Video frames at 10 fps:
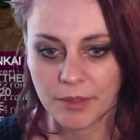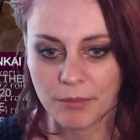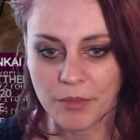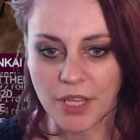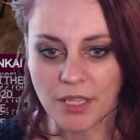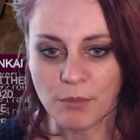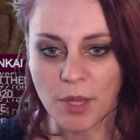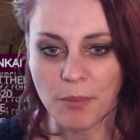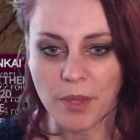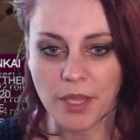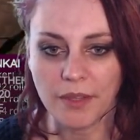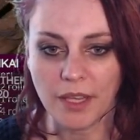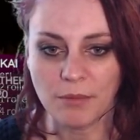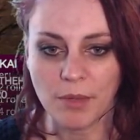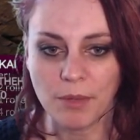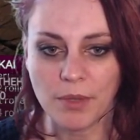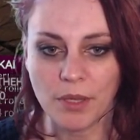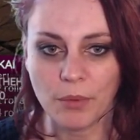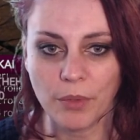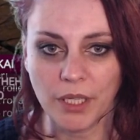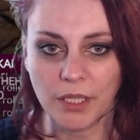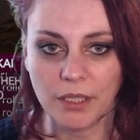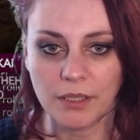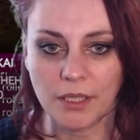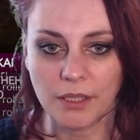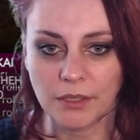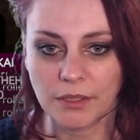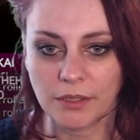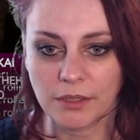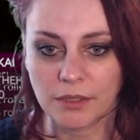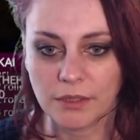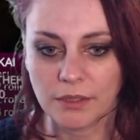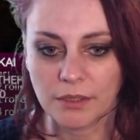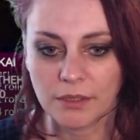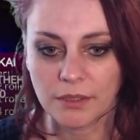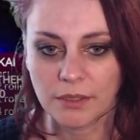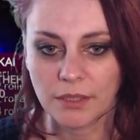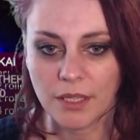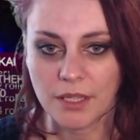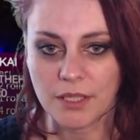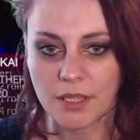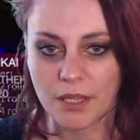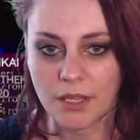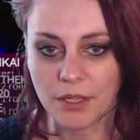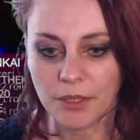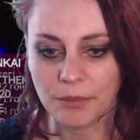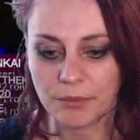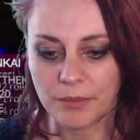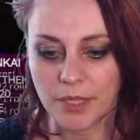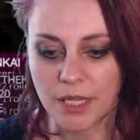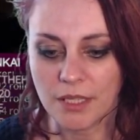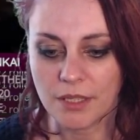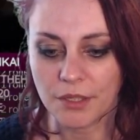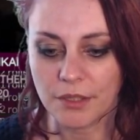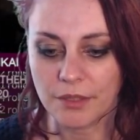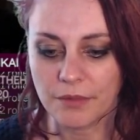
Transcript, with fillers: But that may be that may be a wing that is uh, easier.